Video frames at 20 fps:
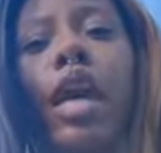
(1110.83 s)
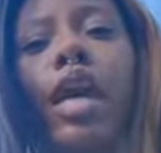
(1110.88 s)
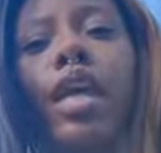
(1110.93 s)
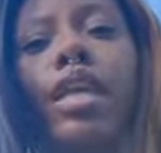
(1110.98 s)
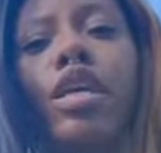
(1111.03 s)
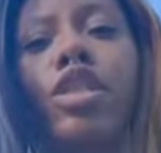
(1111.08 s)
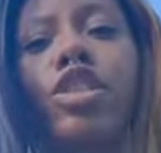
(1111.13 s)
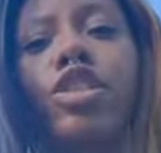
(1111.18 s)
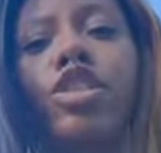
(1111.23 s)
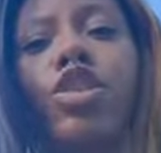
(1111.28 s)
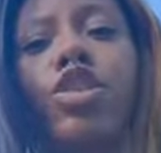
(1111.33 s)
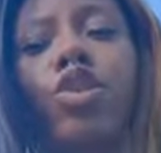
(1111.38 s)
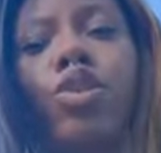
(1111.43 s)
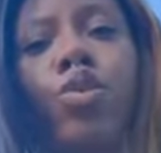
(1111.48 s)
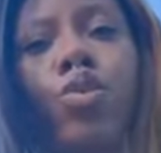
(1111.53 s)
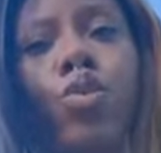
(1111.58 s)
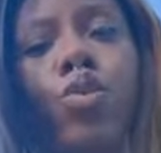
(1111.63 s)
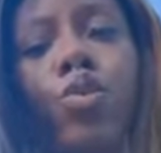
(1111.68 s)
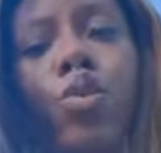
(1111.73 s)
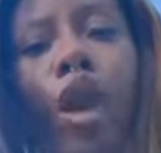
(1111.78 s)
And it's
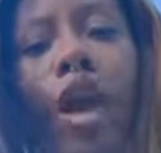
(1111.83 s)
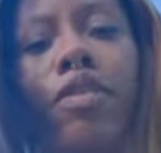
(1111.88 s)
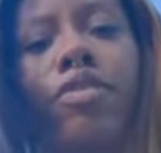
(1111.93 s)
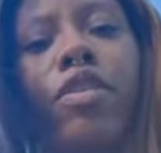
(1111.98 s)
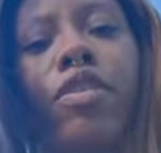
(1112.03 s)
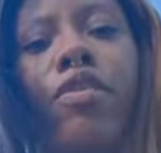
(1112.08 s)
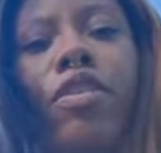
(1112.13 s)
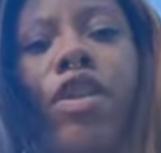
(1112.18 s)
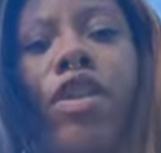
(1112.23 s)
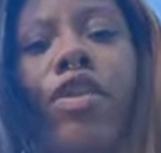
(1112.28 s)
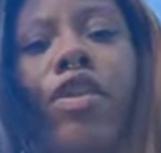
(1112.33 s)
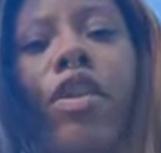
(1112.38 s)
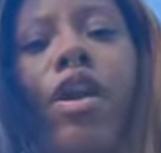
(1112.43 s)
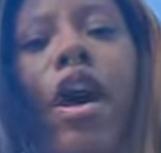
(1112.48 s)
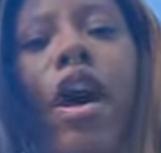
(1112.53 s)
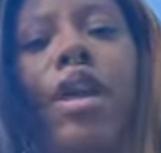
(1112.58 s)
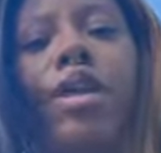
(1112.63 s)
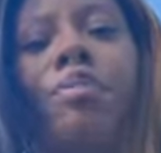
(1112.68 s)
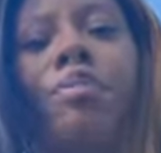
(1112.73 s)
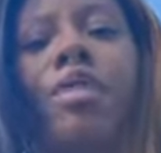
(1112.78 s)
you who have to figure out
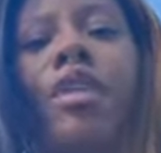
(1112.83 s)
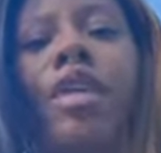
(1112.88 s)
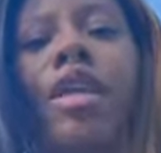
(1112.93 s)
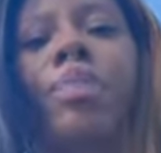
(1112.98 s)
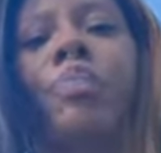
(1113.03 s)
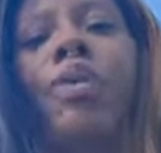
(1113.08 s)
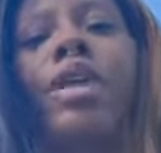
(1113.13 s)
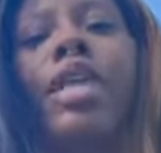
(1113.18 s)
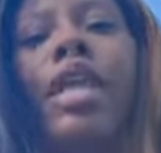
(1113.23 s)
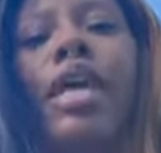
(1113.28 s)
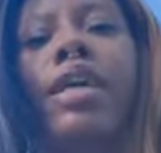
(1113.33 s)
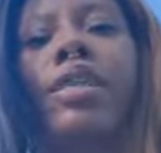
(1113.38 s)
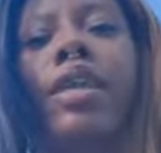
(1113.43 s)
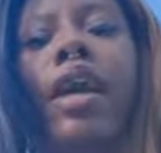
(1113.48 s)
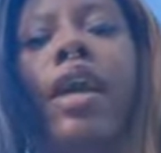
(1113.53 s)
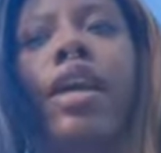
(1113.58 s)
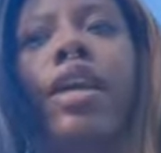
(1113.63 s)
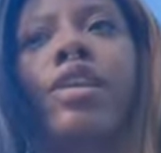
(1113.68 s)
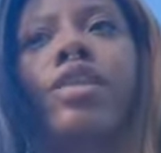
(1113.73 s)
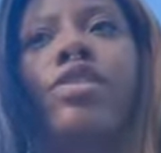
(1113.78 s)
how to manipulate
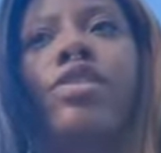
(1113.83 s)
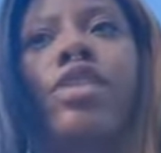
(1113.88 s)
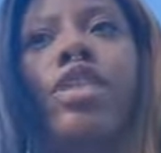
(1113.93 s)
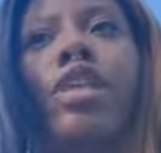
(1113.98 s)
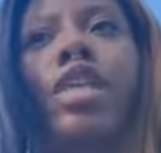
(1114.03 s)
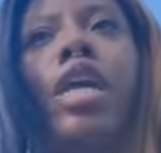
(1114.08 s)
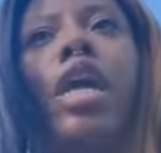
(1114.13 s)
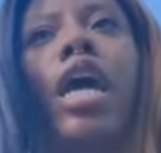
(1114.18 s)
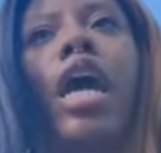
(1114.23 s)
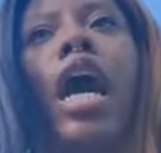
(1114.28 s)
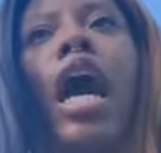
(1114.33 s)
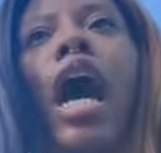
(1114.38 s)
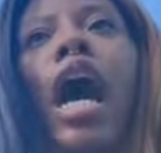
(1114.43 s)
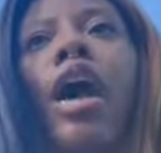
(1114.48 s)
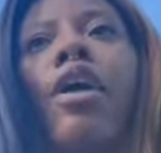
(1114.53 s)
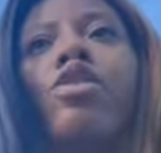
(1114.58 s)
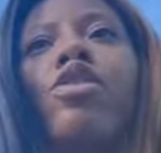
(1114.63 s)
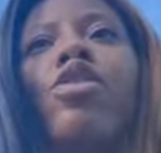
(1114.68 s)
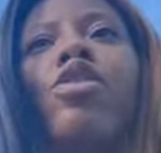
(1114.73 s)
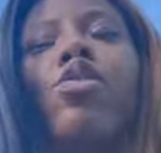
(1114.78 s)
that energy,
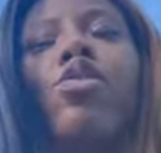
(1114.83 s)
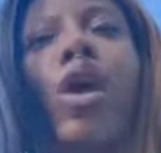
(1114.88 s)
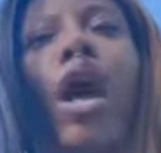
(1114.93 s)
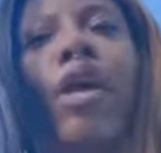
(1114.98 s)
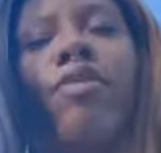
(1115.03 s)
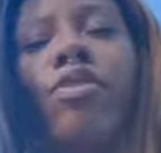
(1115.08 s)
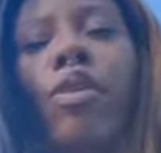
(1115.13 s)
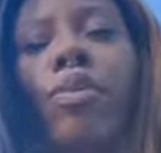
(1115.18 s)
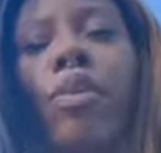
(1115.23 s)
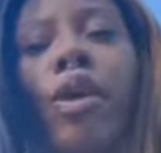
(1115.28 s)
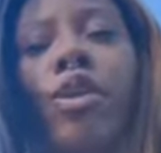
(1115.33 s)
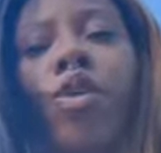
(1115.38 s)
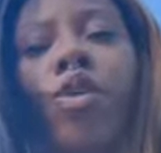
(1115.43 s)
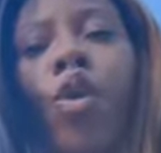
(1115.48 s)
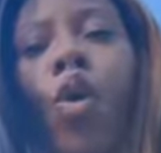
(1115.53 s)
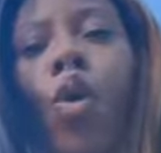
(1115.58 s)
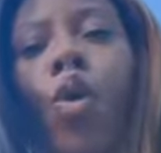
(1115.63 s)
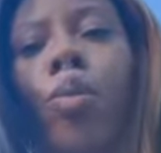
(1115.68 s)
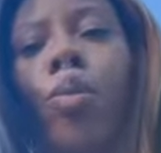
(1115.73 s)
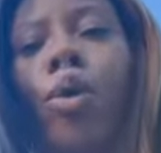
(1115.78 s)
how you have to make
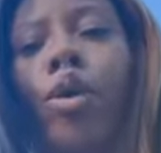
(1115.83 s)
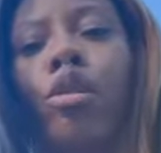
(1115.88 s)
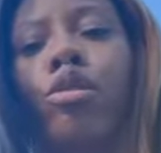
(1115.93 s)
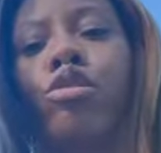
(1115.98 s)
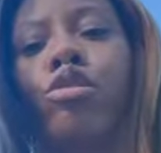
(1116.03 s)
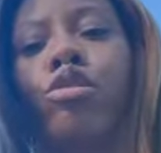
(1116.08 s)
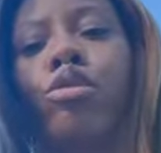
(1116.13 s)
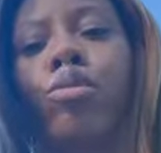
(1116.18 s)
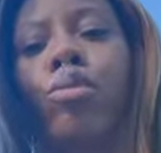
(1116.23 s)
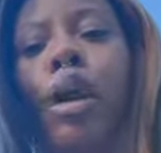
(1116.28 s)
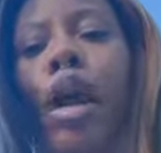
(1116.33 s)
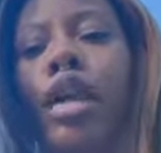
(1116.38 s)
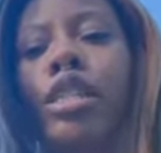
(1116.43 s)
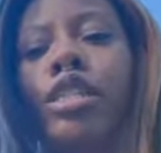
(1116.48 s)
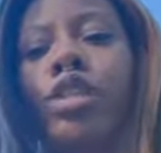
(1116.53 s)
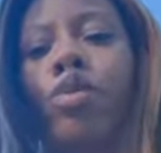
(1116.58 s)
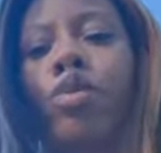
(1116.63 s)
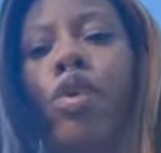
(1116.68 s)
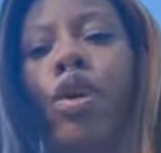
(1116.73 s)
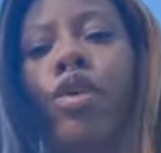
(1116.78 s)
your own personal
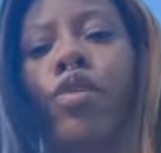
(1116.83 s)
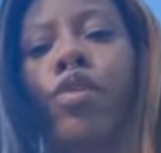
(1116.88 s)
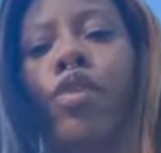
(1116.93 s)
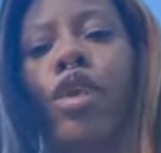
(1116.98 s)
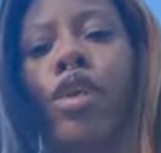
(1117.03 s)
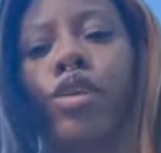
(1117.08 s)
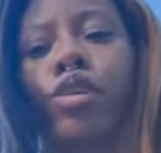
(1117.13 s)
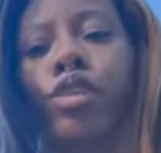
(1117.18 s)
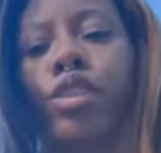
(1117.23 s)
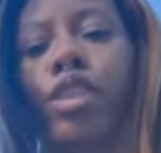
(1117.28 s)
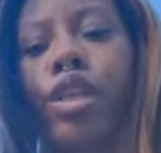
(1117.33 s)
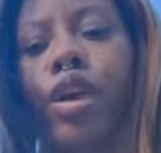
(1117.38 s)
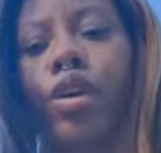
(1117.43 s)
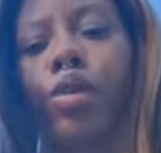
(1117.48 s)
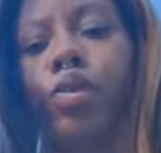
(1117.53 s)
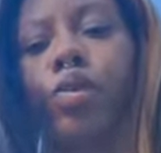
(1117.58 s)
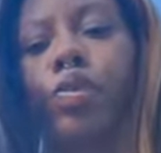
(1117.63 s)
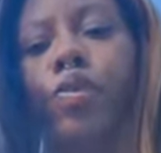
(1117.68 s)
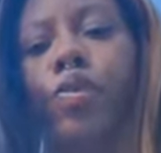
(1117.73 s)
magic work for yourself.